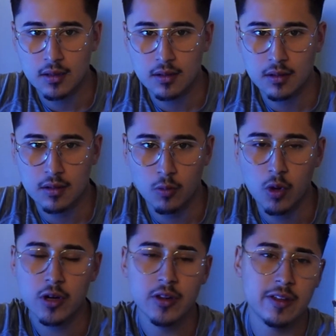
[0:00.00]

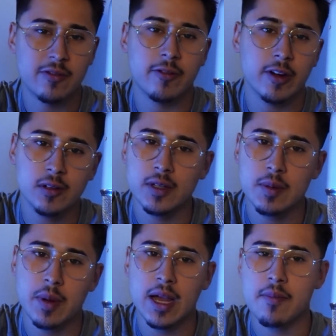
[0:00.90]
What are they frequently
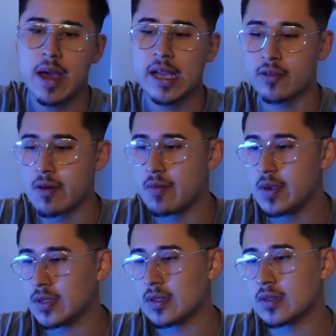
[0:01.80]
buying back from your
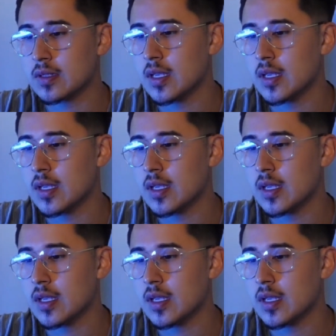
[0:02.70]
business?